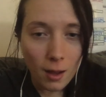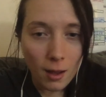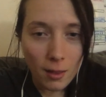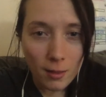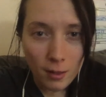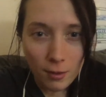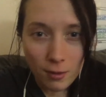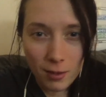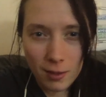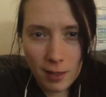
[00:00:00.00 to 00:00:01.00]
The other
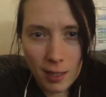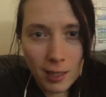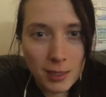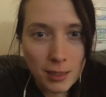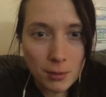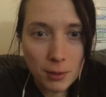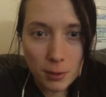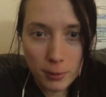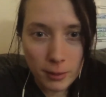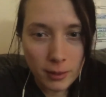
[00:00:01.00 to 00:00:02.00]
thing that I did really
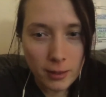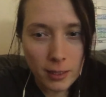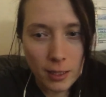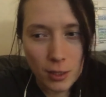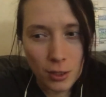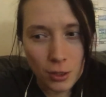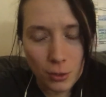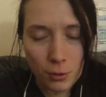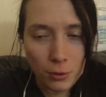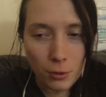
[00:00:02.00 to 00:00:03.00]
quickly that I just
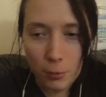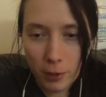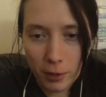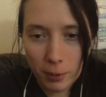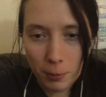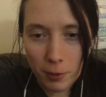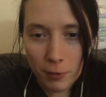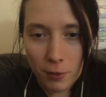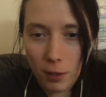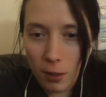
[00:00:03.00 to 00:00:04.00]
showed a quick clip of
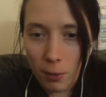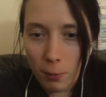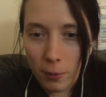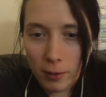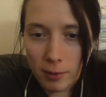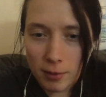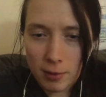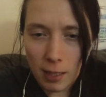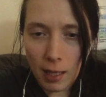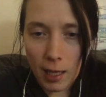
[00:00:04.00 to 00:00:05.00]
was
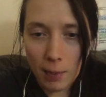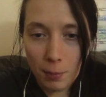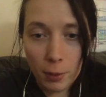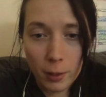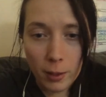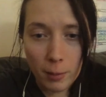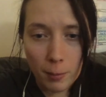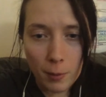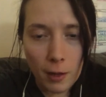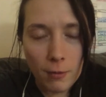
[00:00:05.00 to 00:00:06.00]
I put
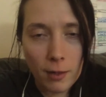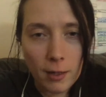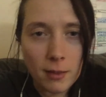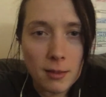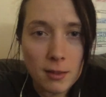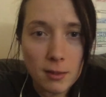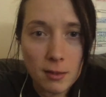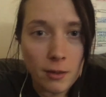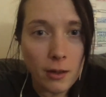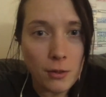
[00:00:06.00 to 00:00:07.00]
brown rice,
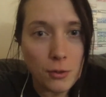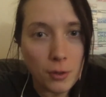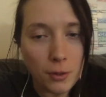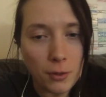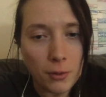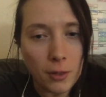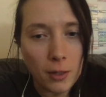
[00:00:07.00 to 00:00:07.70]
cilantro,